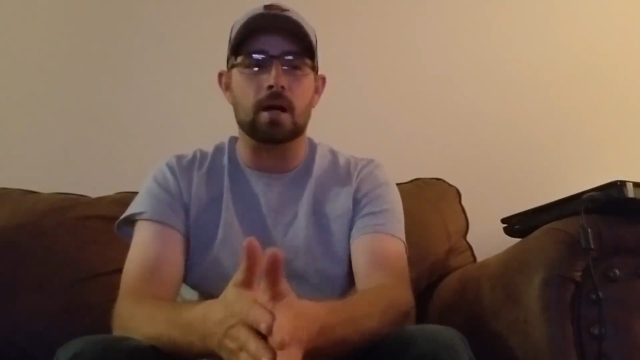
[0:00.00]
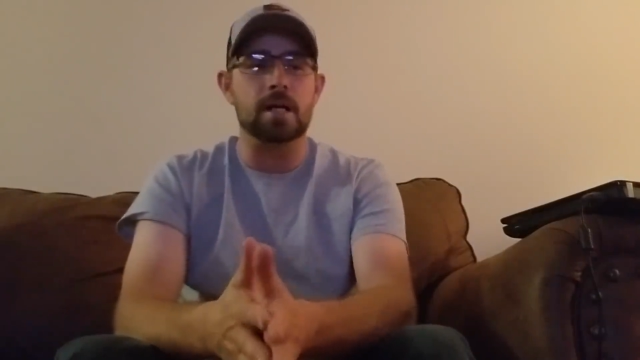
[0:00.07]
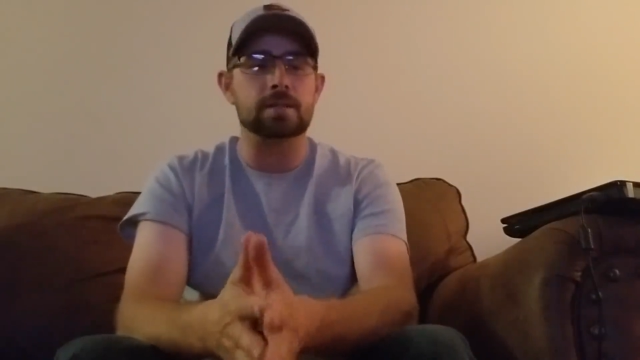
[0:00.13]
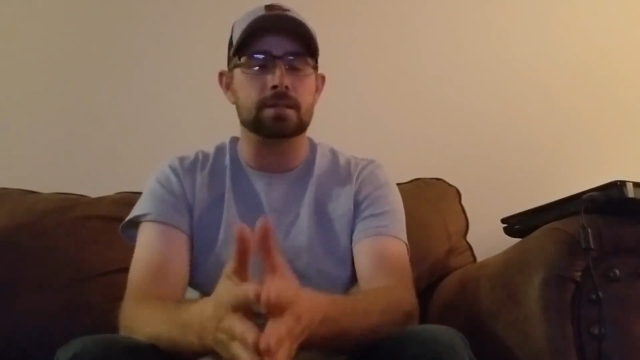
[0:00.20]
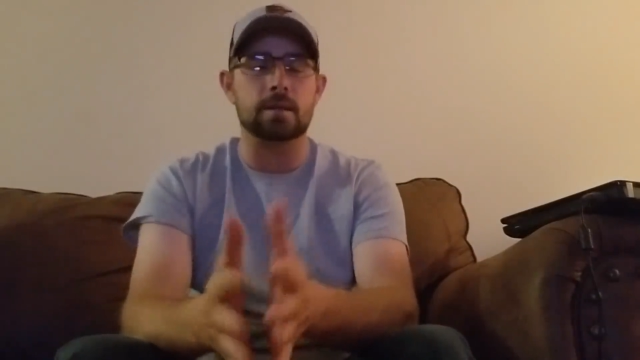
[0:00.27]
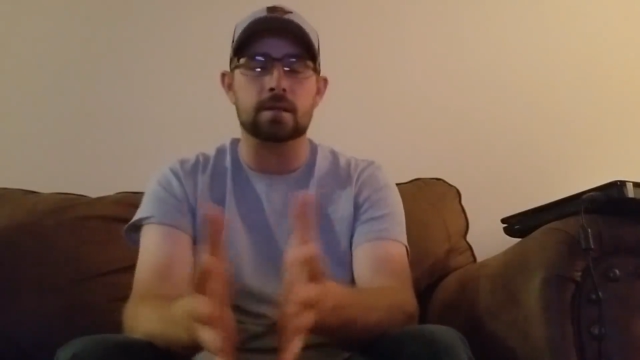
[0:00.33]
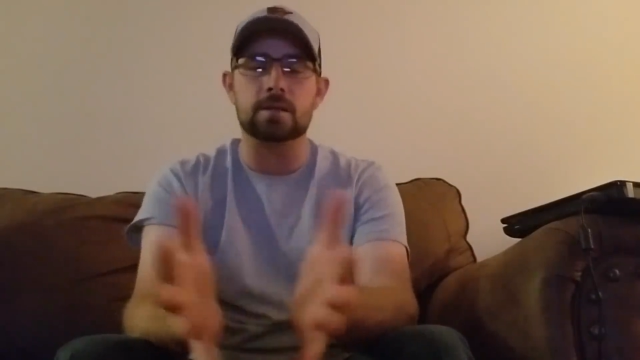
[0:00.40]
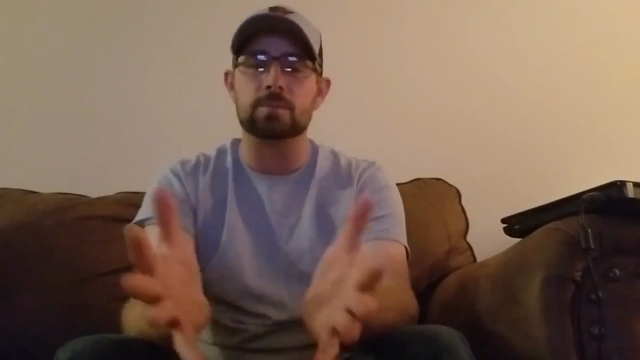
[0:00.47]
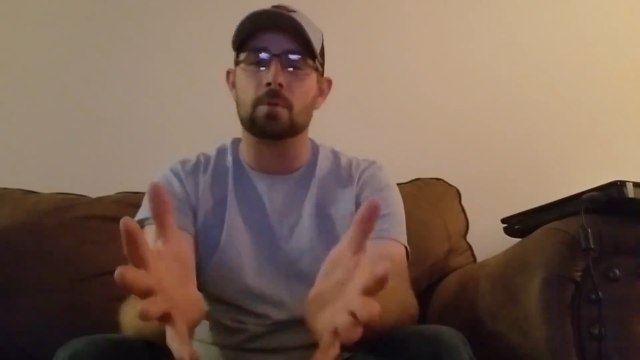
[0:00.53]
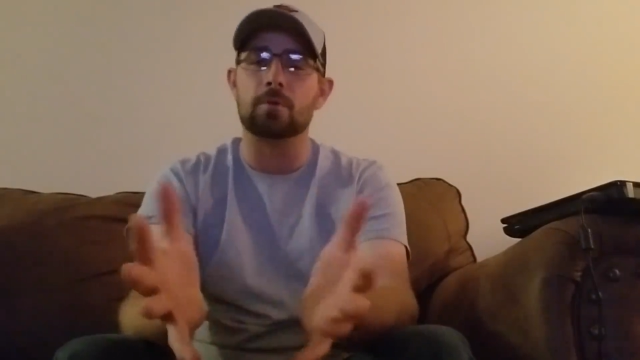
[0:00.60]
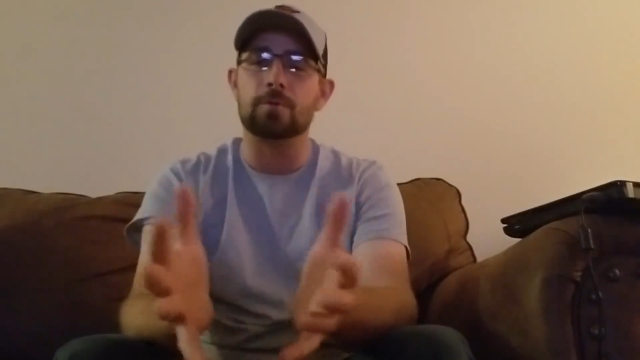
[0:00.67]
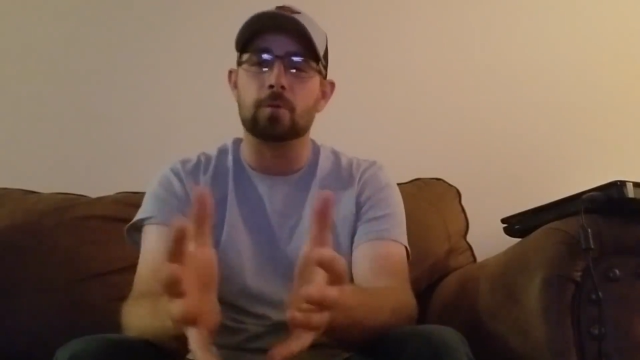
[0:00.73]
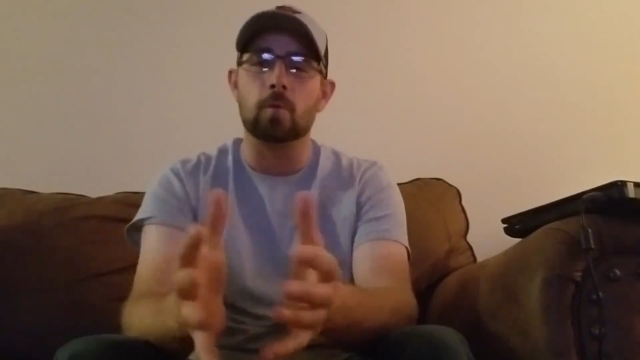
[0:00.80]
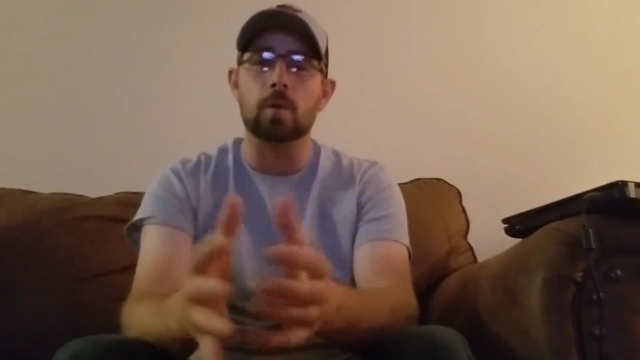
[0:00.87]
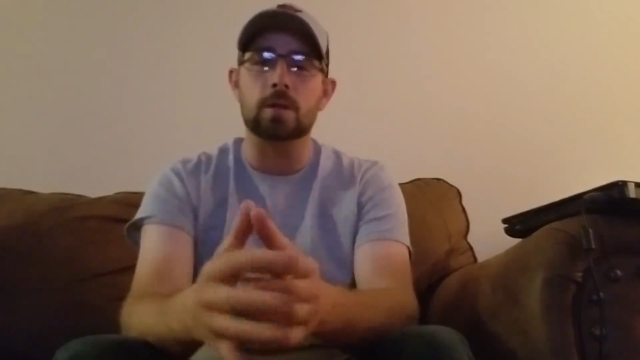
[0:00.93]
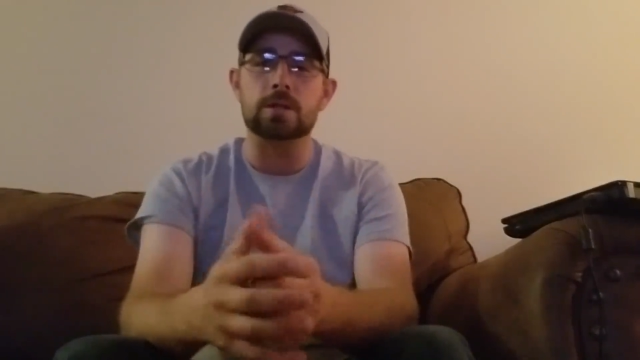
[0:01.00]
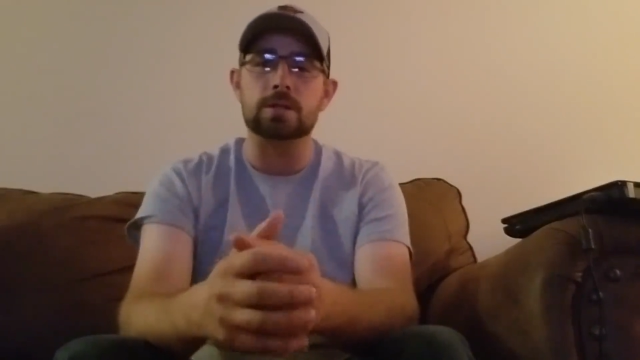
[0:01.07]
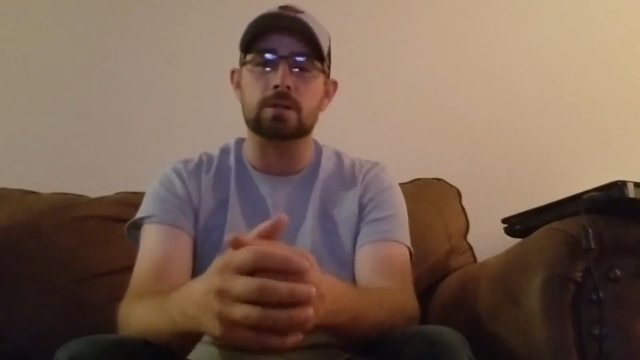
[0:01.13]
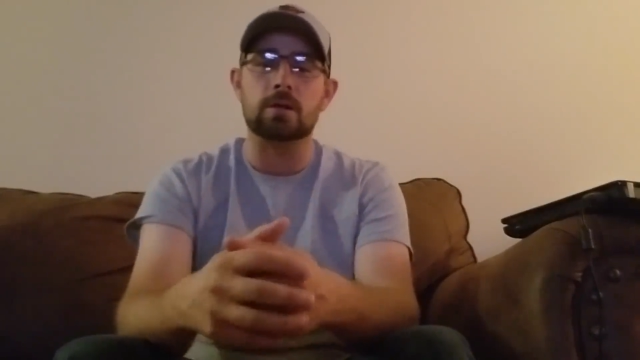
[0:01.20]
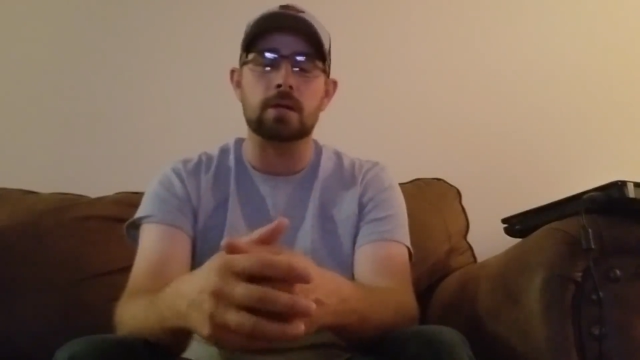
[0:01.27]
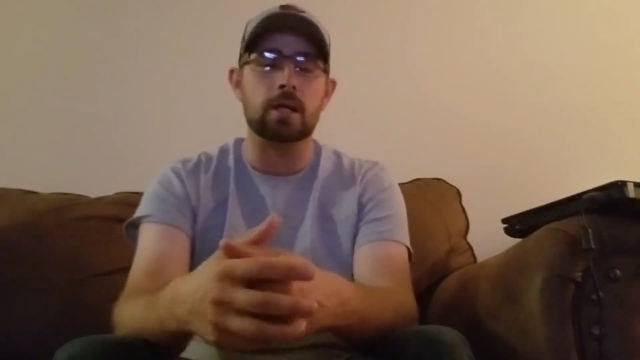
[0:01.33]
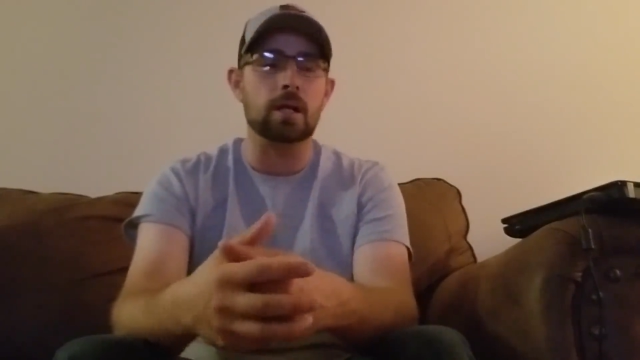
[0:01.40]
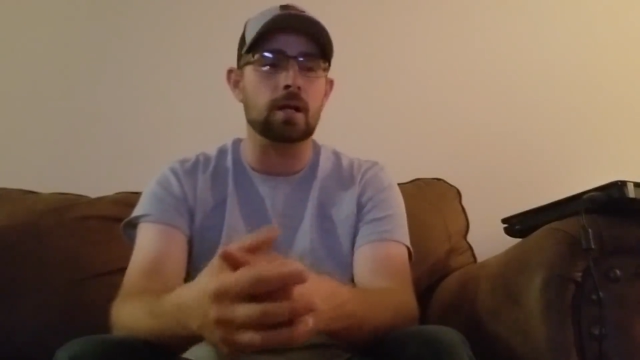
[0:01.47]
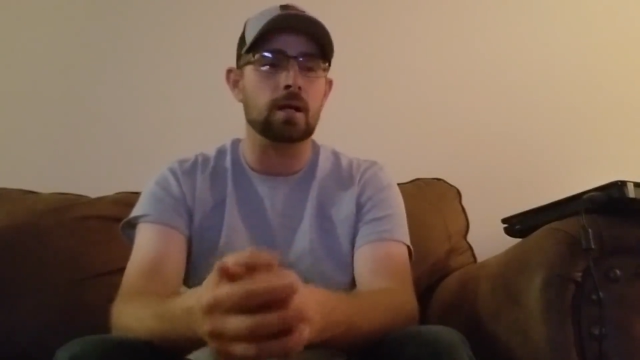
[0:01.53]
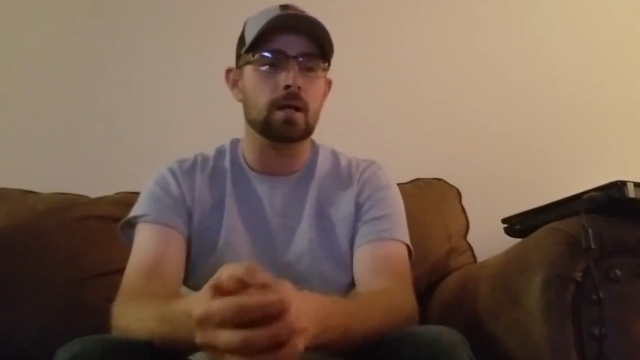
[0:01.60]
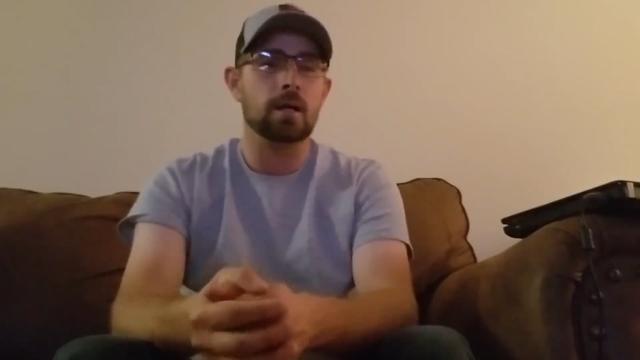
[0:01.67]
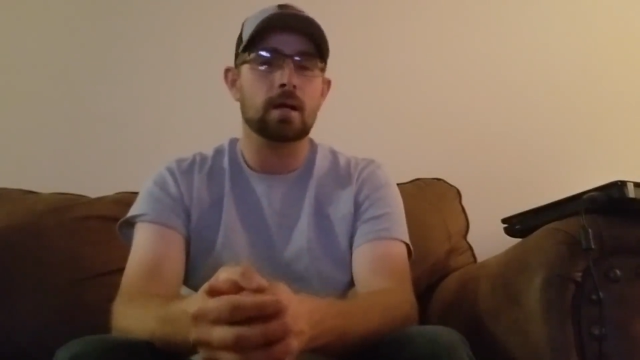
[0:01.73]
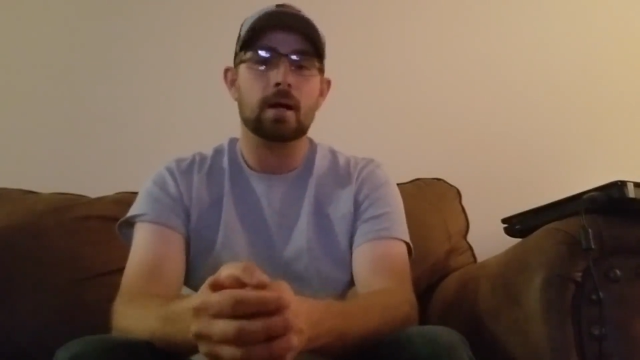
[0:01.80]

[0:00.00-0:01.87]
I said, there's about 4 inches out here.